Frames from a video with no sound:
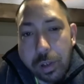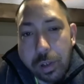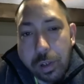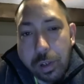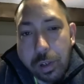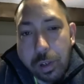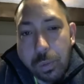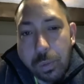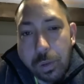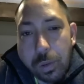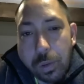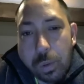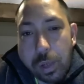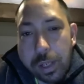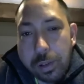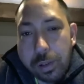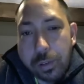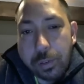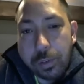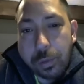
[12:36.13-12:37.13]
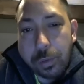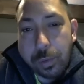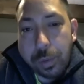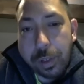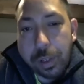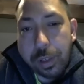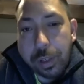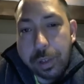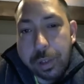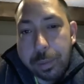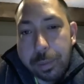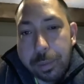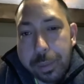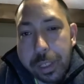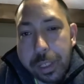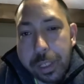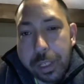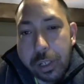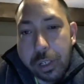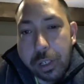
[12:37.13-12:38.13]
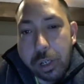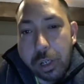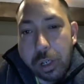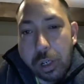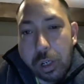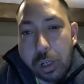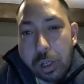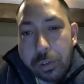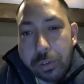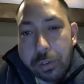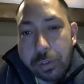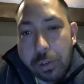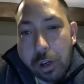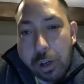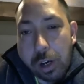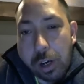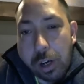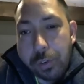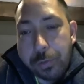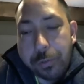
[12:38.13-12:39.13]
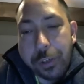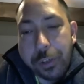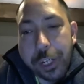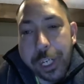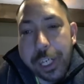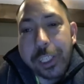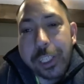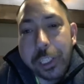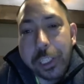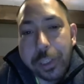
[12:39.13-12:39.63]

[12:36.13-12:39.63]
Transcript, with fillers: Why else would we be called off from vacation?